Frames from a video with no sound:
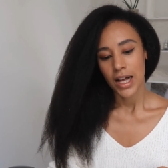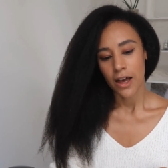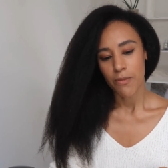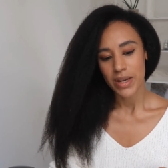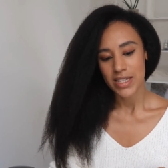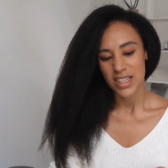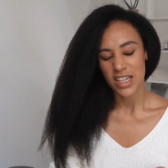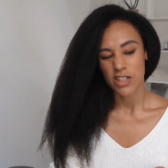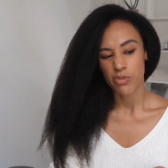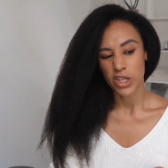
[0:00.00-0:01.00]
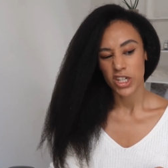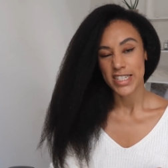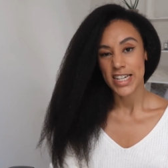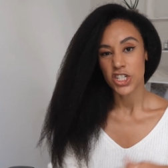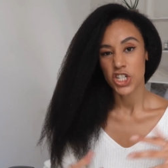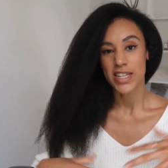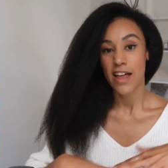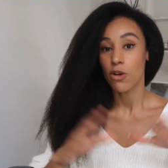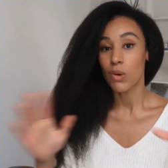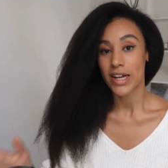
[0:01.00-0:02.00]
um, because I think it would be a good idea to just
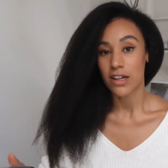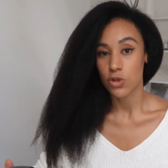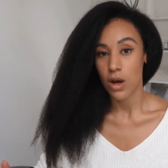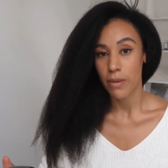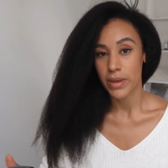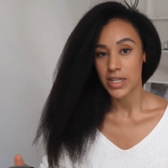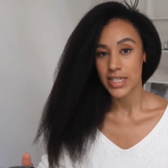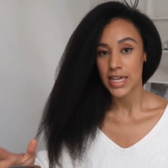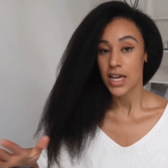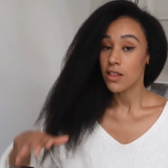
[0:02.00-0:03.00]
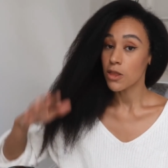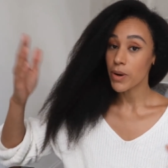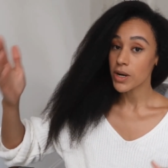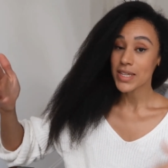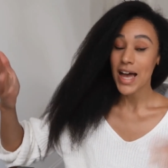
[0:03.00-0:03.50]
get the word out to our community, the pros